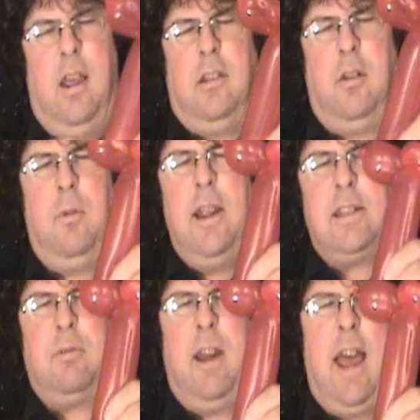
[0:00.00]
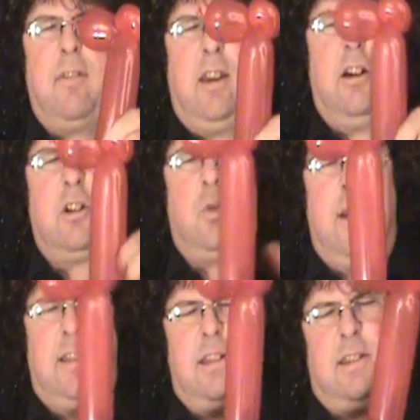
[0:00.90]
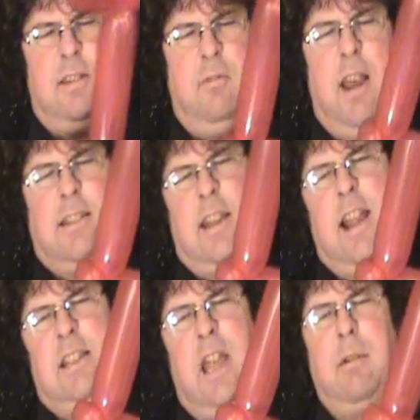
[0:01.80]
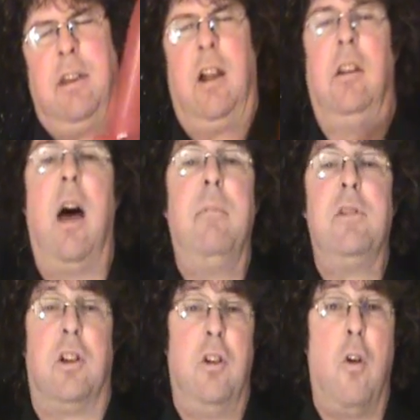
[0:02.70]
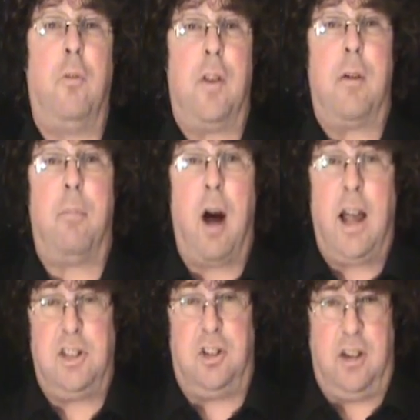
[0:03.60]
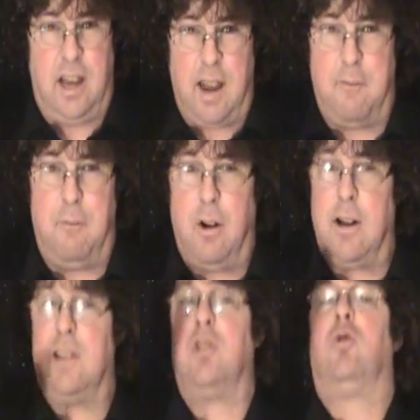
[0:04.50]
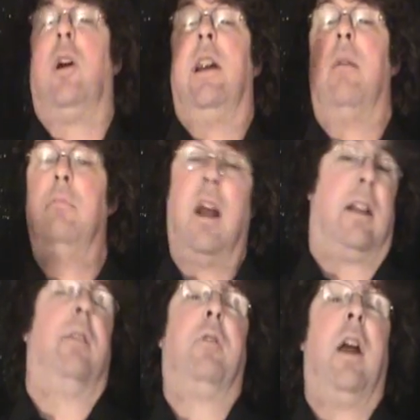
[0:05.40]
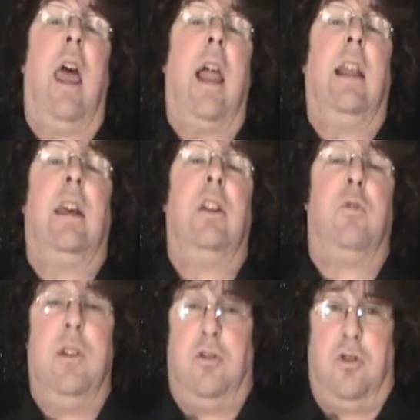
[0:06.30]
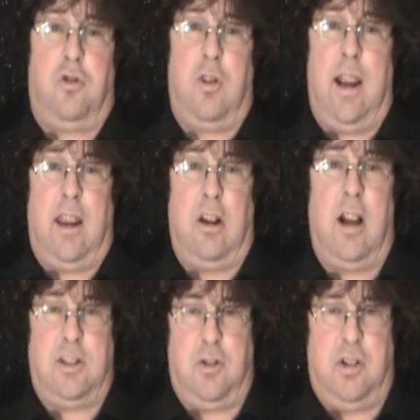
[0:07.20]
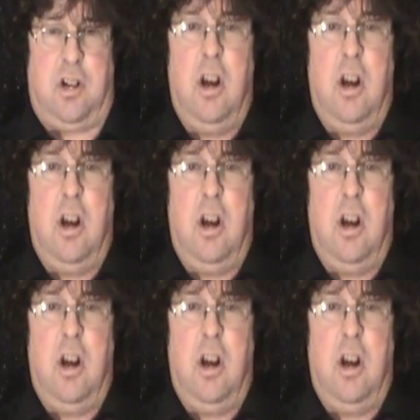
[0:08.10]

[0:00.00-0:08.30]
the reason we have the ear twist is we got the nice llama. Now llamas are known for their posture. They got very straight up neck. They're very elegant creatures, sort of like an ostrich.